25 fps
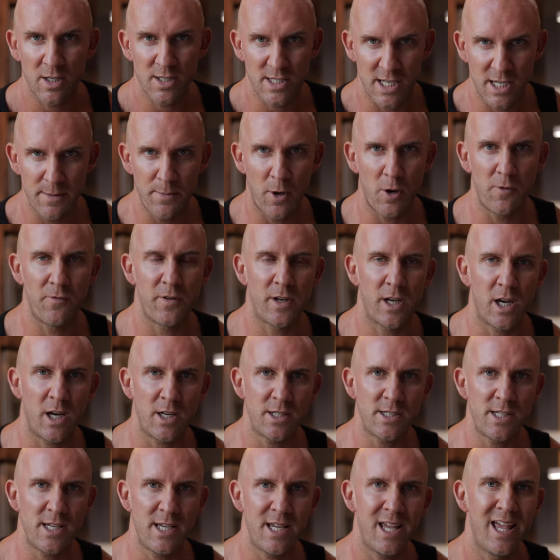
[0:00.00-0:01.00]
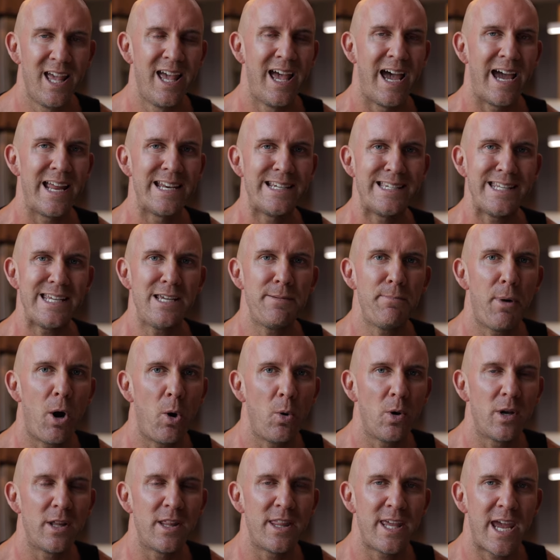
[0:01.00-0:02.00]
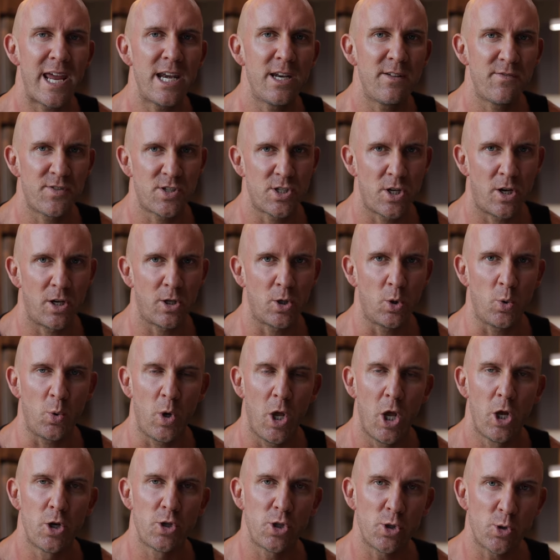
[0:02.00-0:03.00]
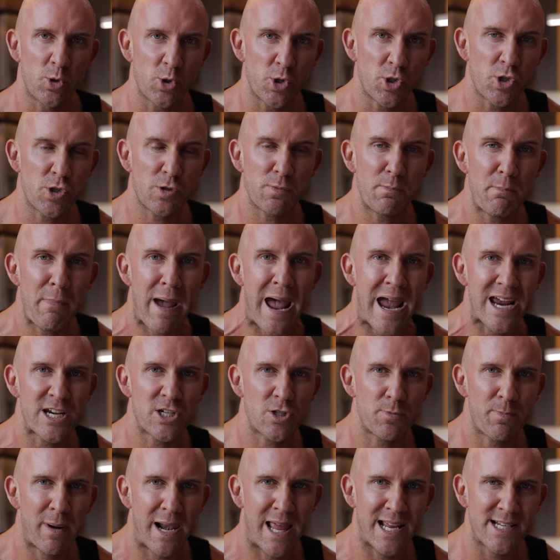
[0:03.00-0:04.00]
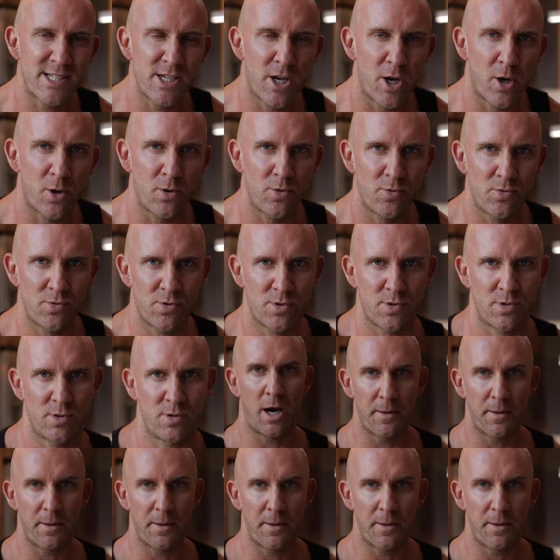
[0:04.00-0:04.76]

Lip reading: Dbol for cutting and Dbol at the end of a cycle to smash plateaus.